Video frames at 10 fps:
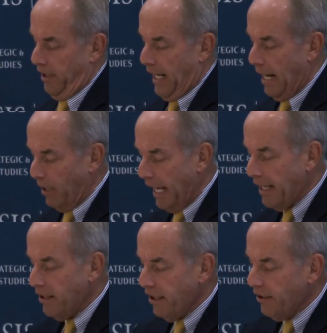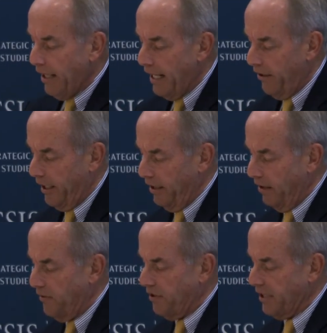I would add another area
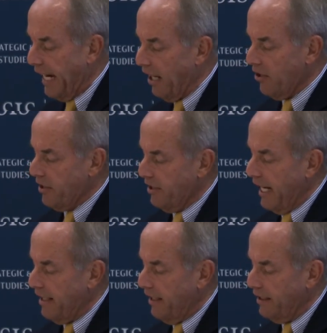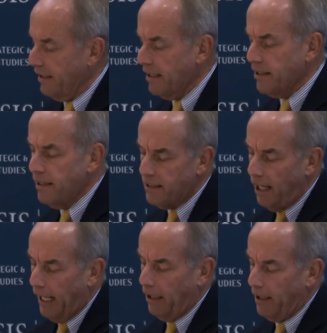of scarce data that doesn't
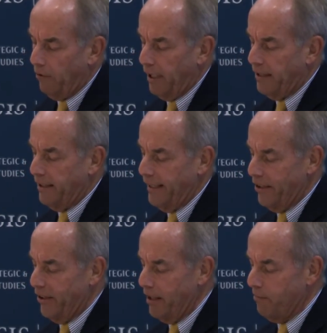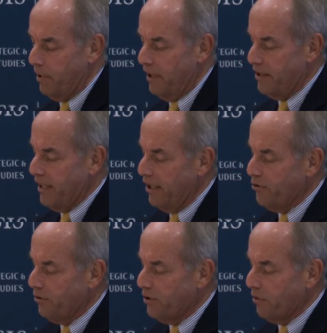entirely relate to the internet, but is
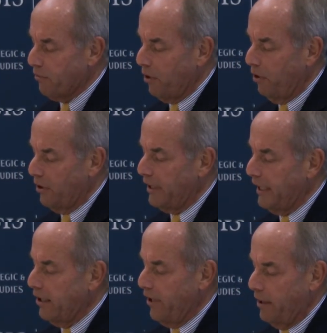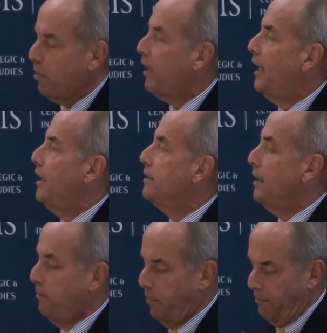central to the role that the internet plays
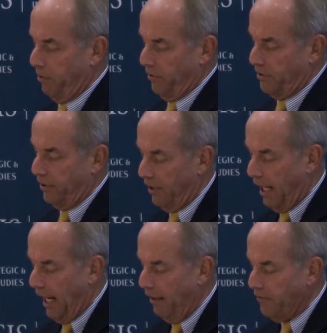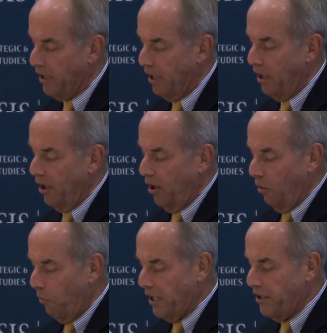in people's lives.
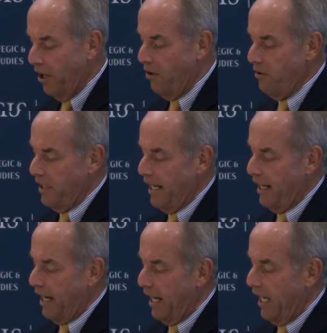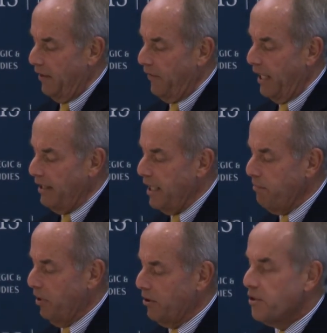We don't yet have a
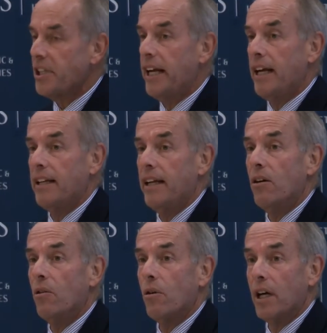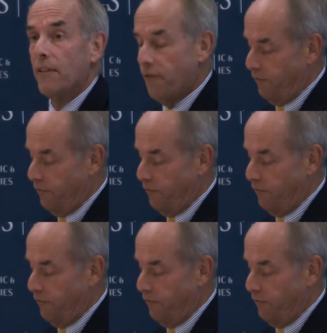deep understanding or a